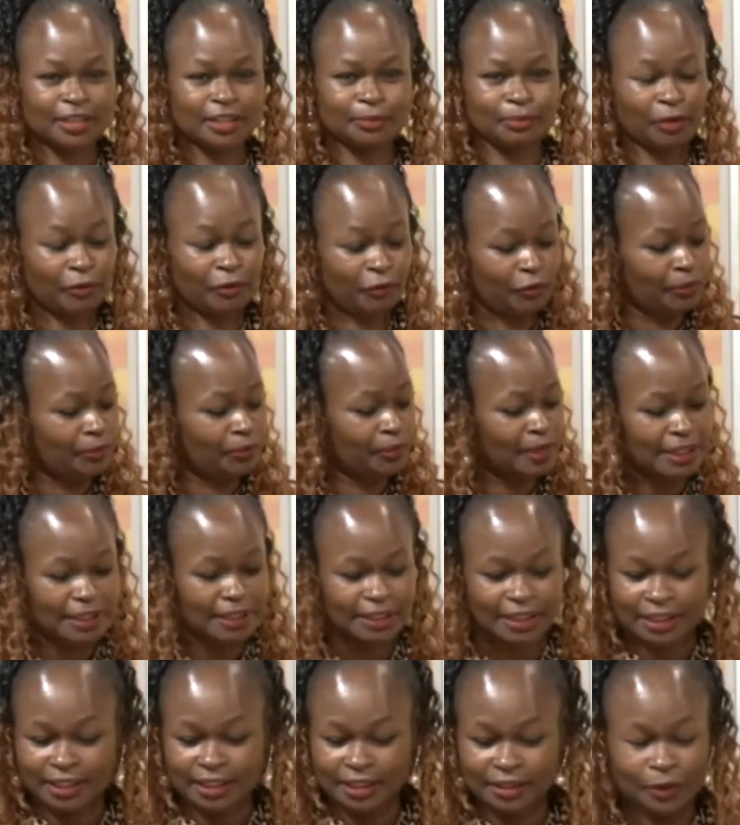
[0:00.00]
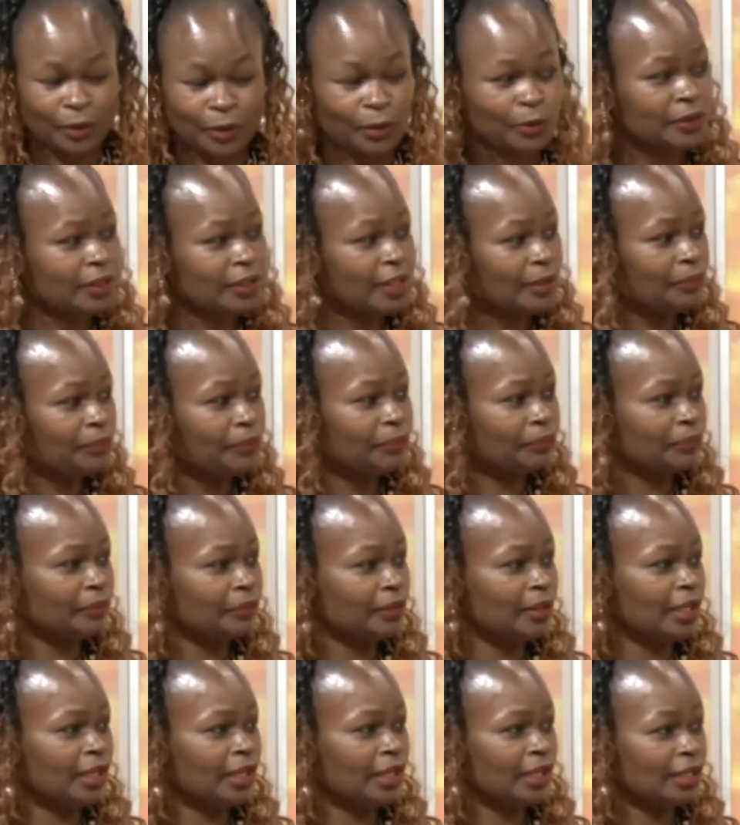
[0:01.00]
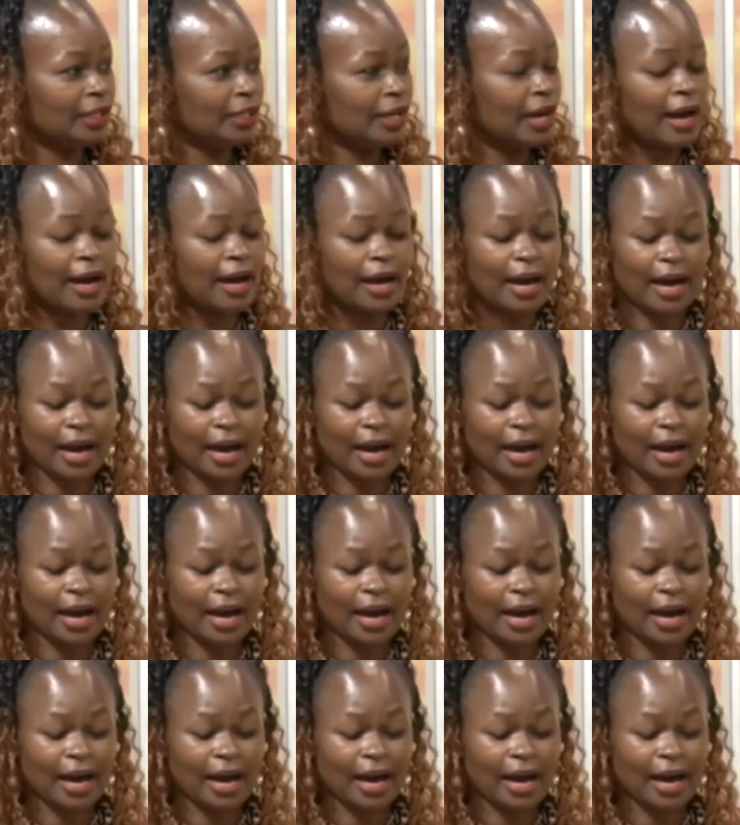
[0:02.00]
And his performance is awesome. Mm-hmm. he,